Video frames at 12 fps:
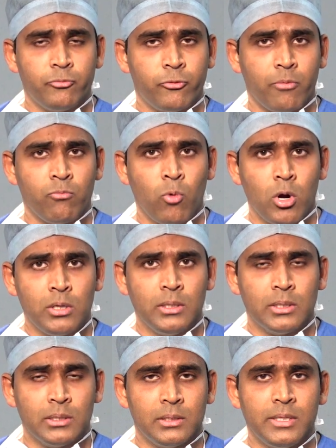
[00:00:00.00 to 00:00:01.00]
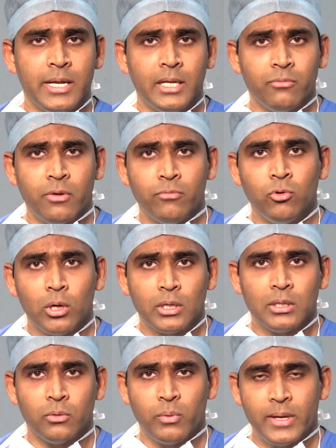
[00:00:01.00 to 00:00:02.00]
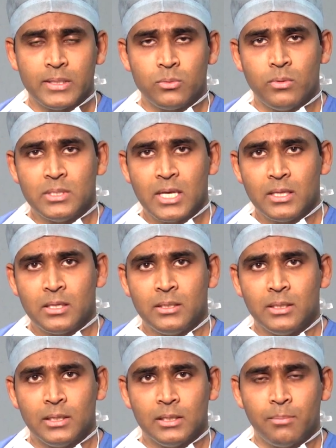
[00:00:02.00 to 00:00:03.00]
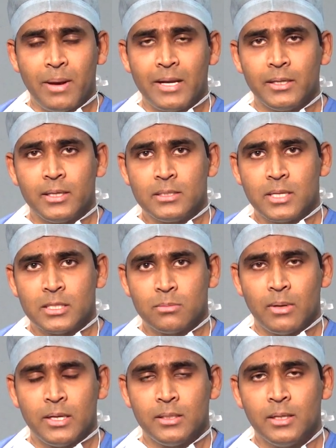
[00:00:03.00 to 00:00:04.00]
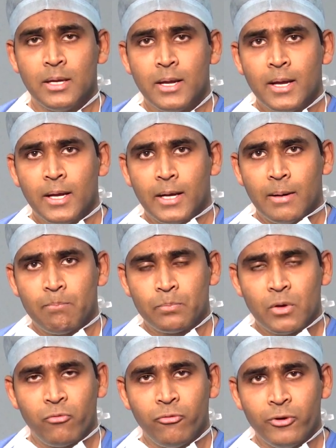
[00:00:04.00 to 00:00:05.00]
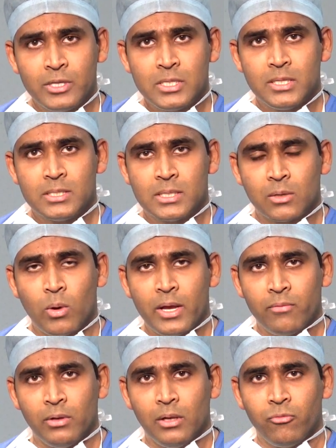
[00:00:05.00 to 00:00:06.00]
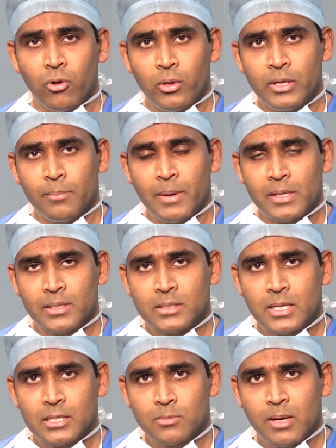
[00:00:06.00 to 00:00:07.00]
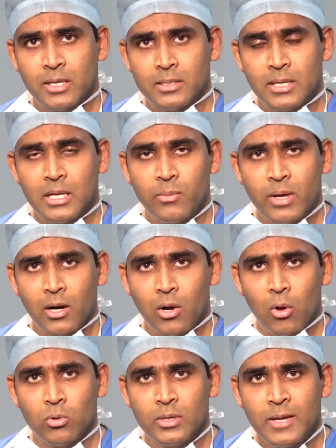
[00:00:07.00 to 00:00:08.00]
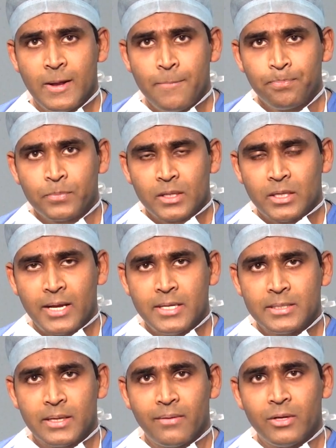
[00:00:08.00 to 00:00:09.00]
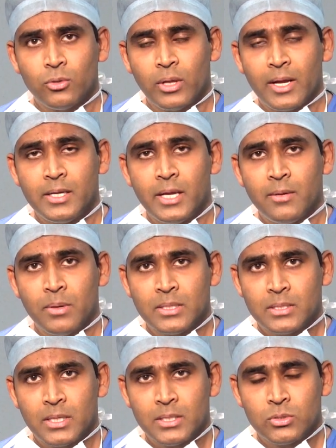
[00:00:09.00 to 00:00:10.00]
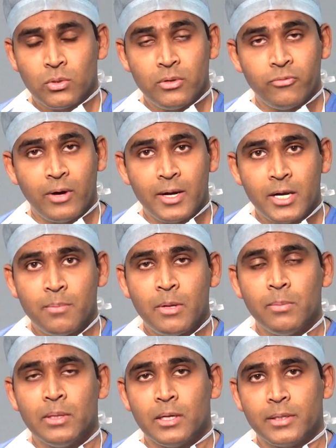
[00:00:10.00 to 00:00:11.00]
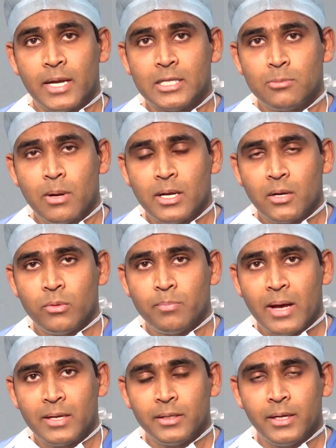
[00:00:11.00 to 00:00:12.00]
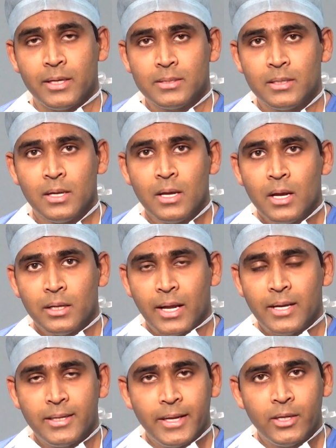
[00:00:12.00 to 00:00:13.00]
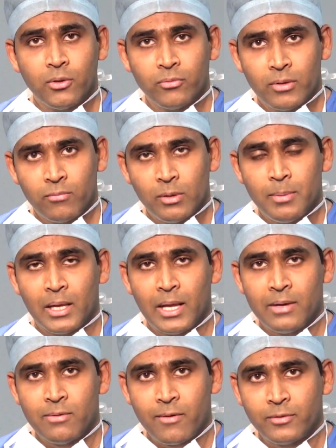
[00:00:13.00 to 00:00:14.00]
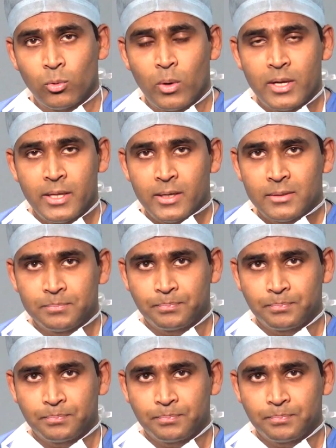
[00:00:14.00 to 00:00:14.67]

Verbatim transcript: From what uh, data we've got in the West, we say that uh, the pancreas transplant um, first year survival following a pancreas transplant is anywhere around 97 to 98 percentage. So if 100 people are transplanted with pancreas, 98 of them will be alive after one year.